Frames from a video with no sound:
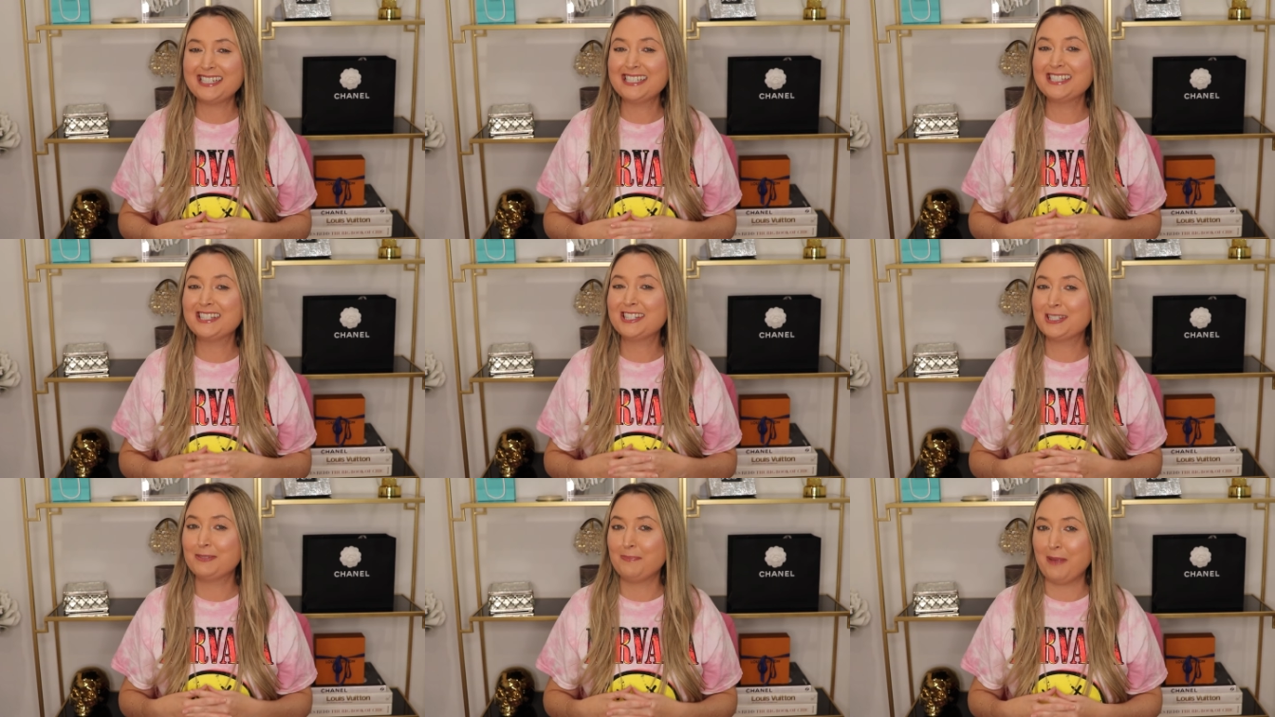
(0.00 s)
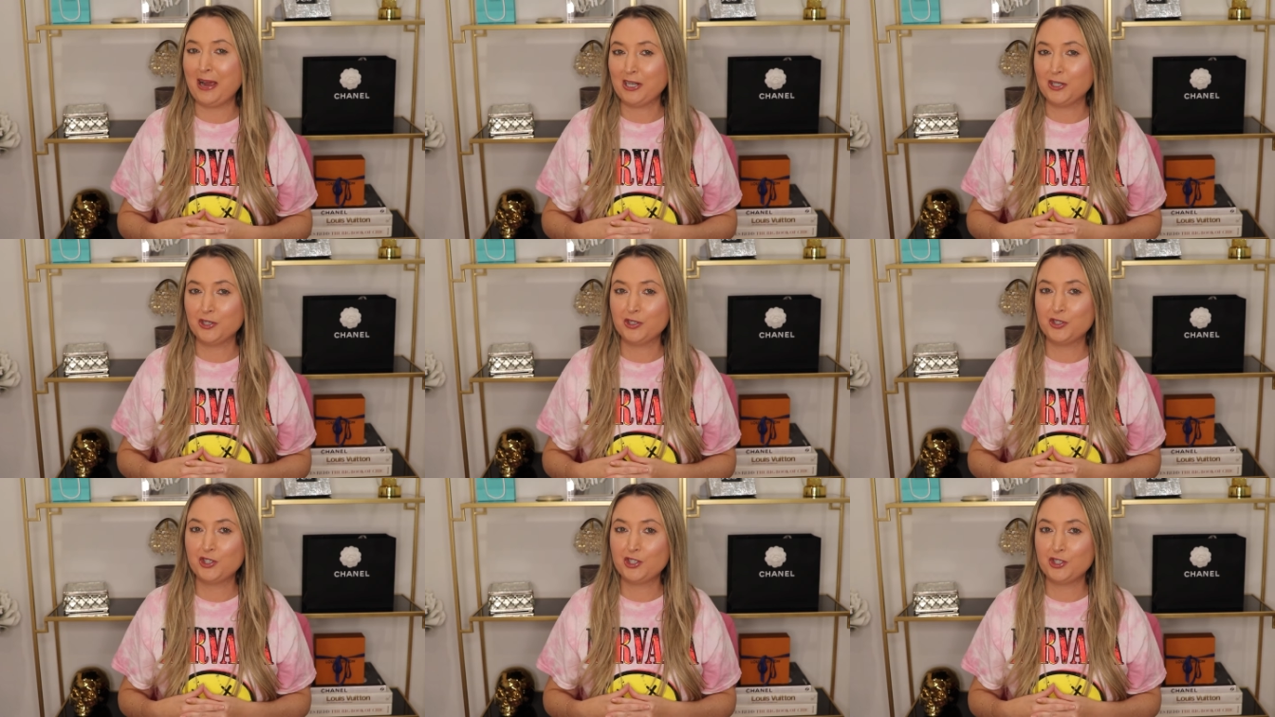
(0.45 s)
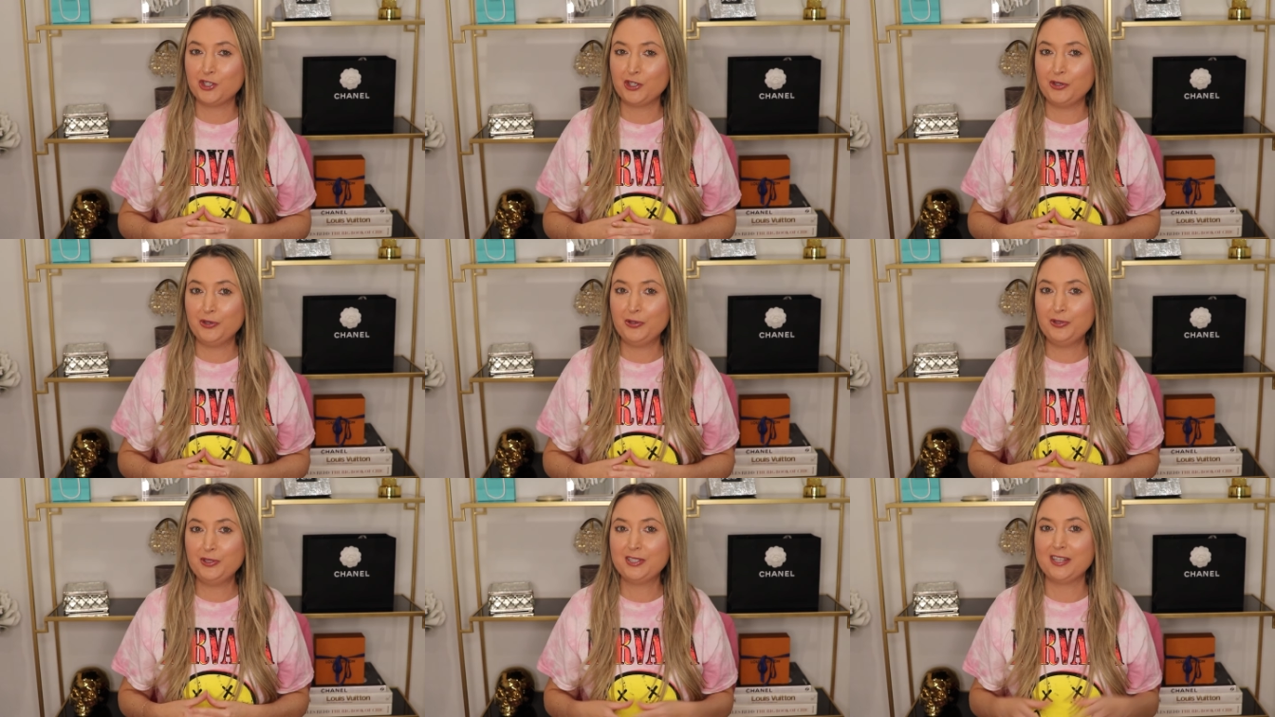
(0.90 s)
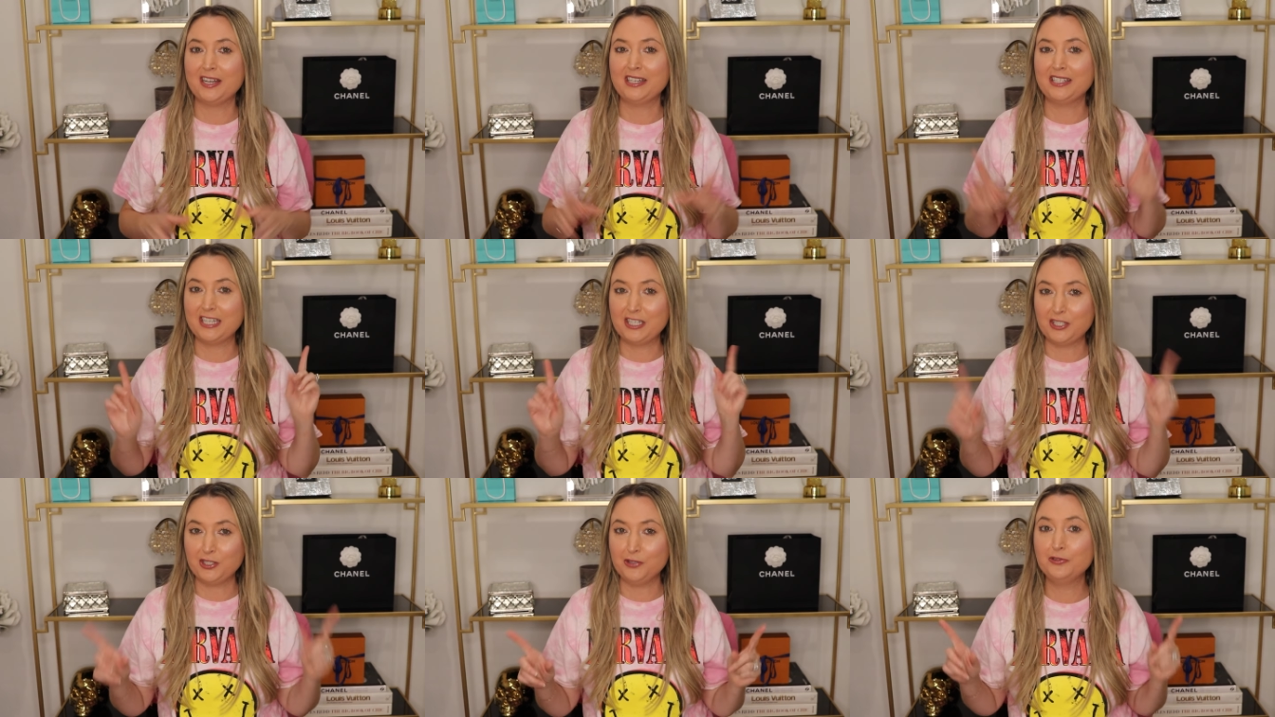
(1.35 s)
inspired shoes
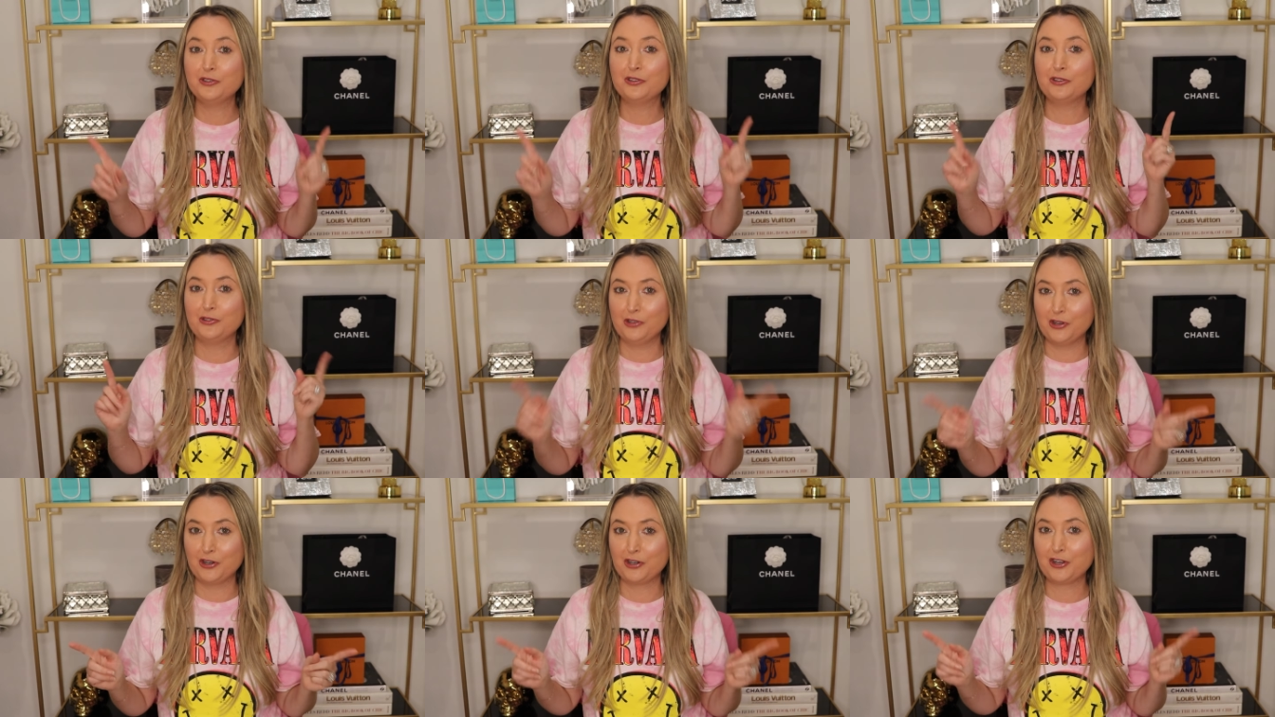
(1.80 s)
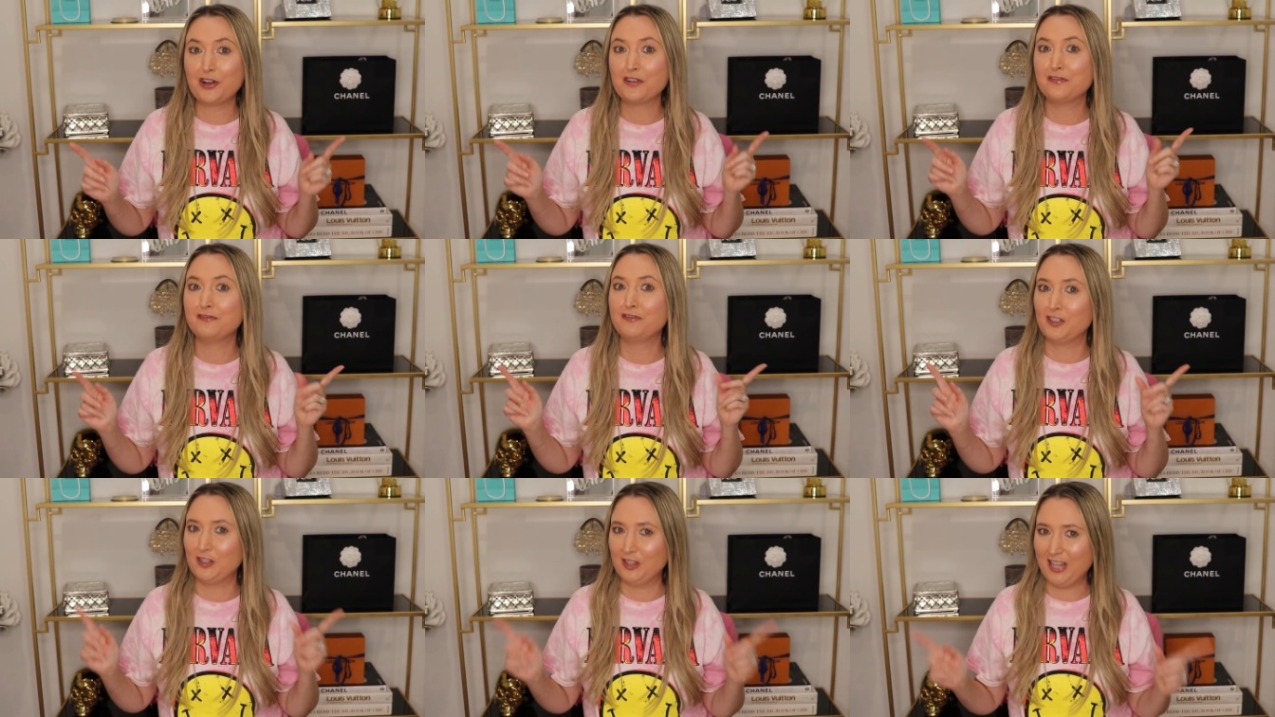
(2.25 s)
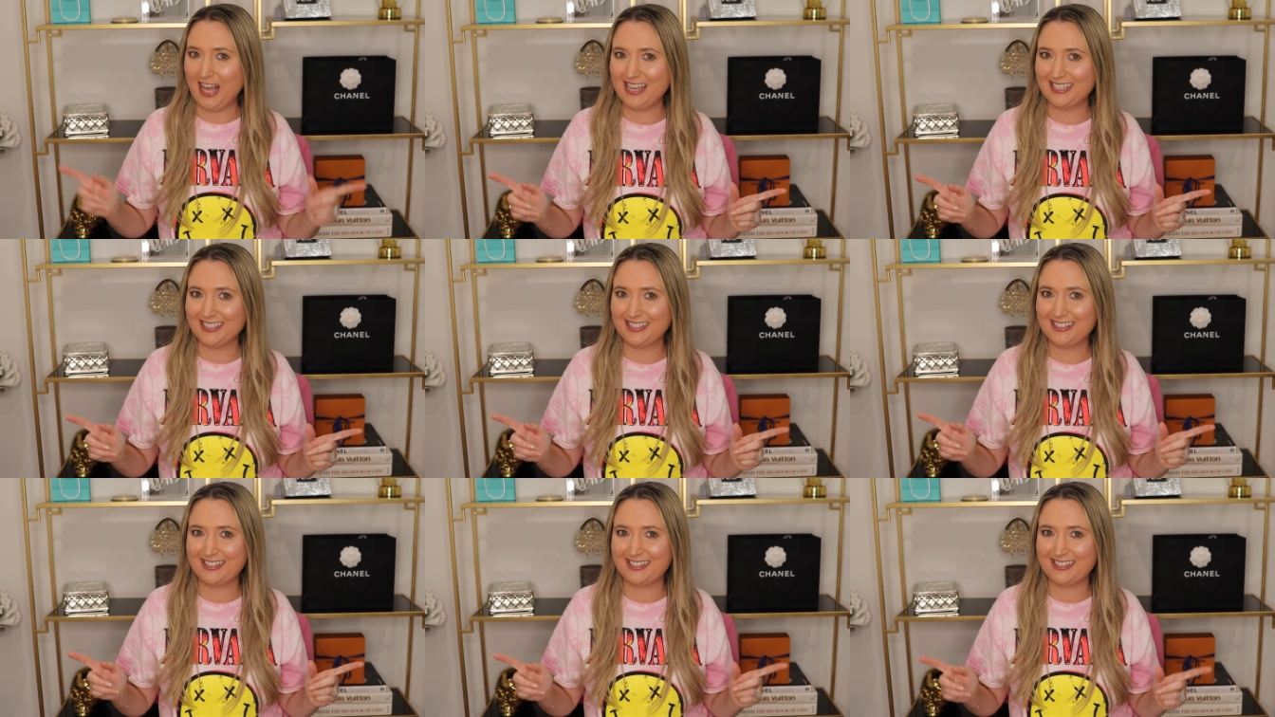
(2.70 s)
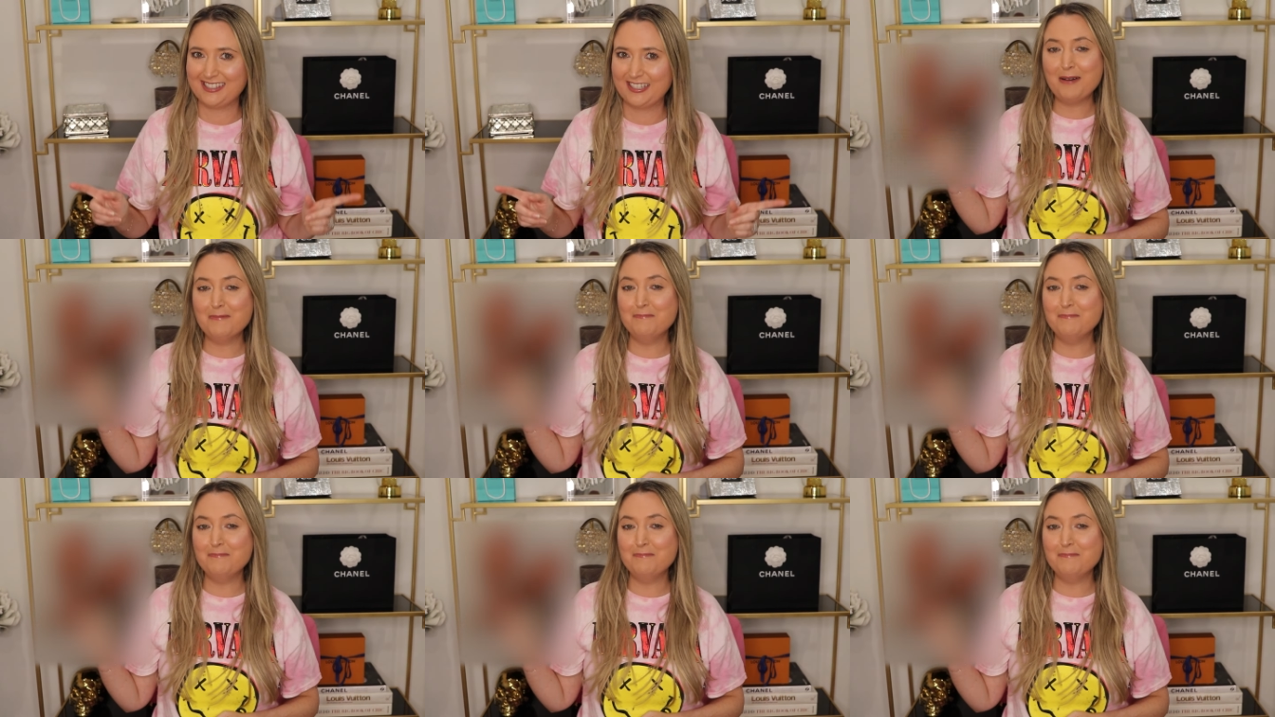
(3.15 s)
that get you the look for less.